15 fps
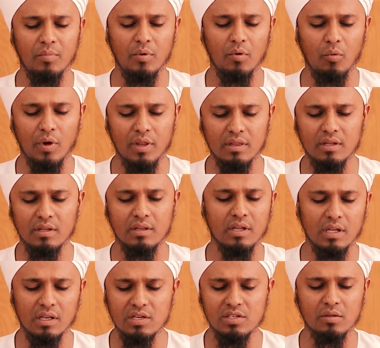
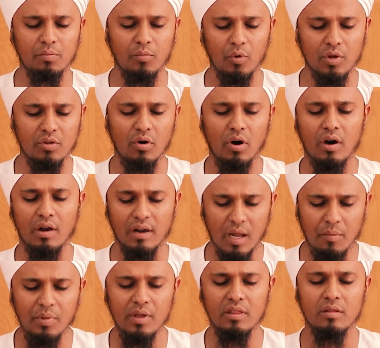When you are
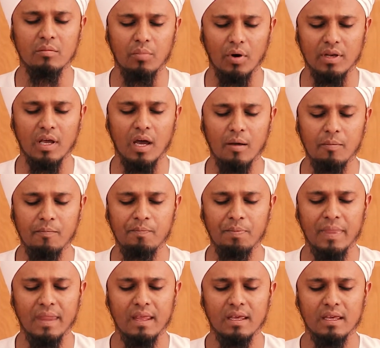wrapping the body up,
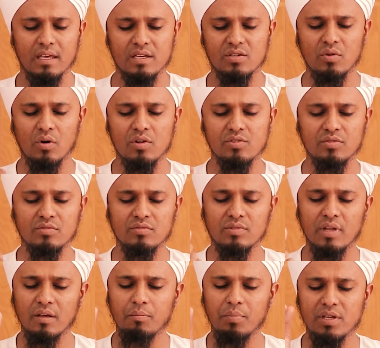is also to
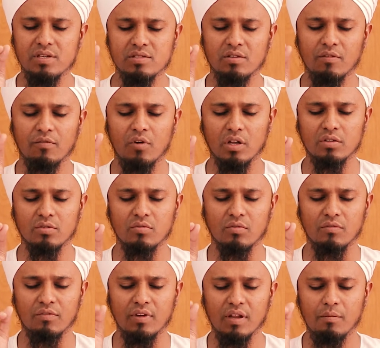take pieces of cotton
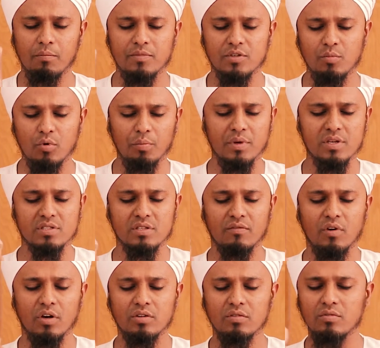wool, very small pieces of
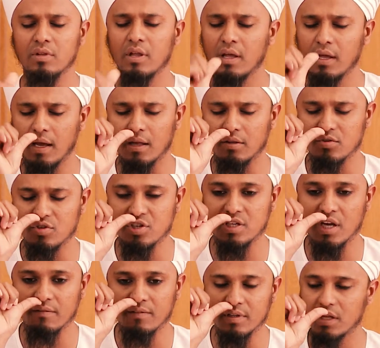cotton wool, and to
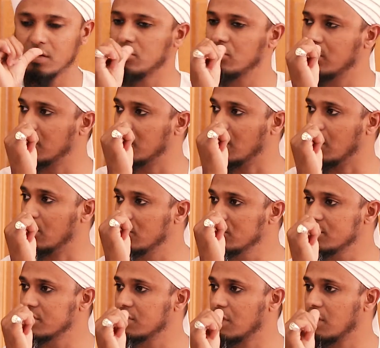shove it into the nose,